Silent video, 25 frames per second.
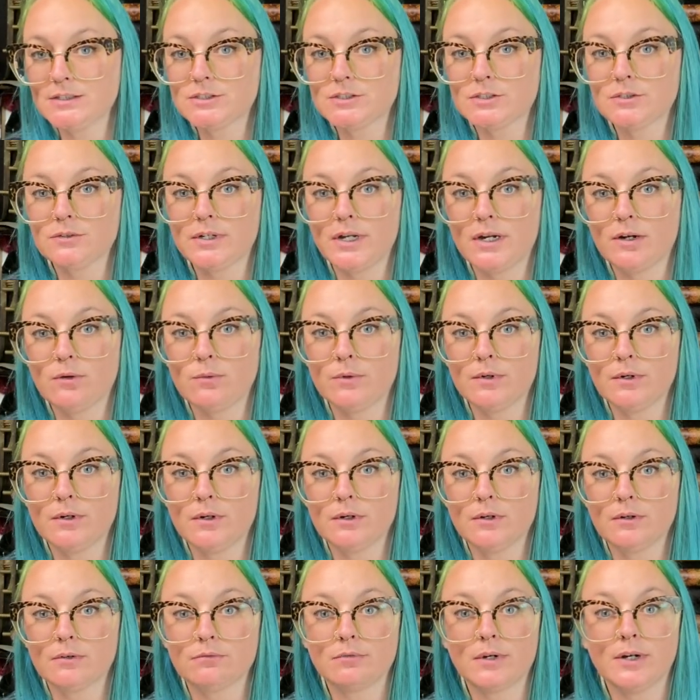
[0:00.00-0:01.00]
So now
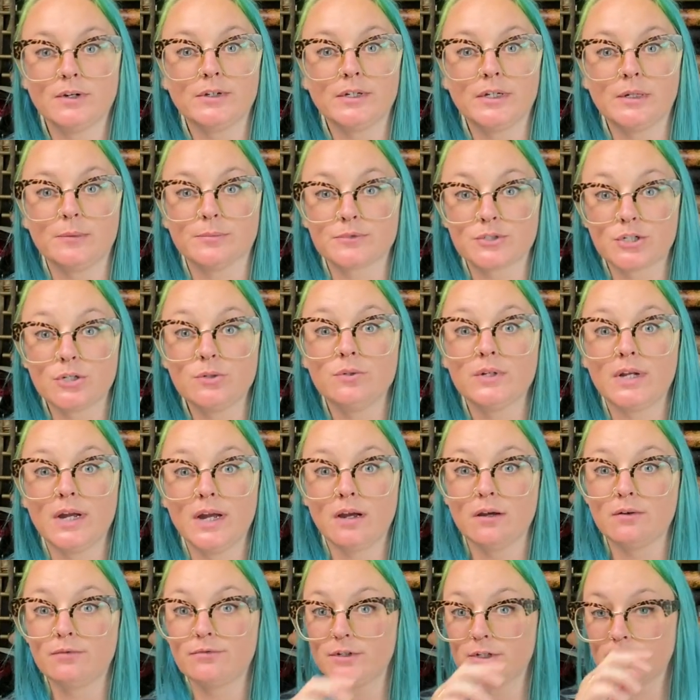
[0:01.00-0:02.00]
we're rounding up two and a
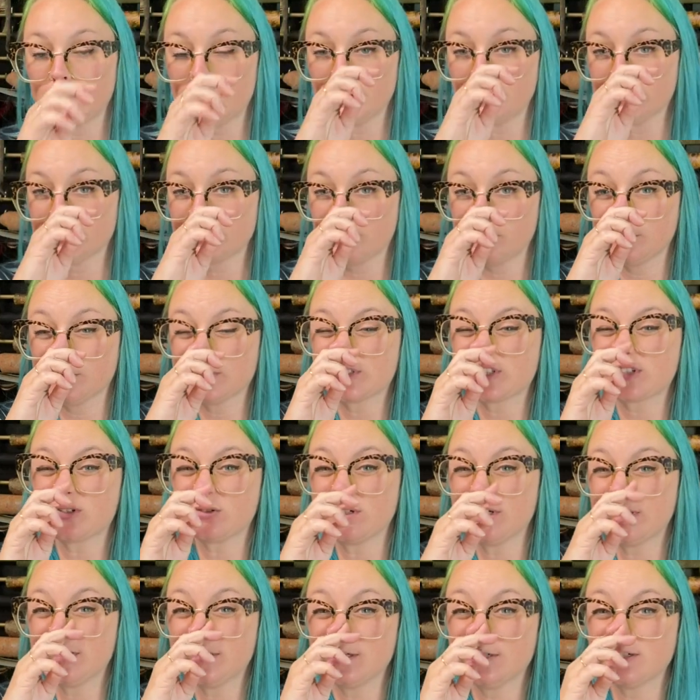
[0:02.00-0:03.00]
half years, almost
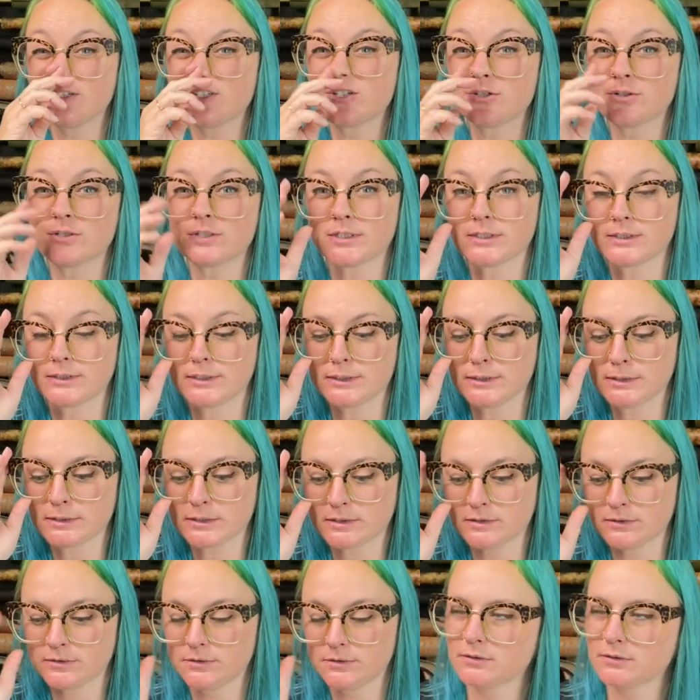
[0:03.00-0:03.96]
three years using this.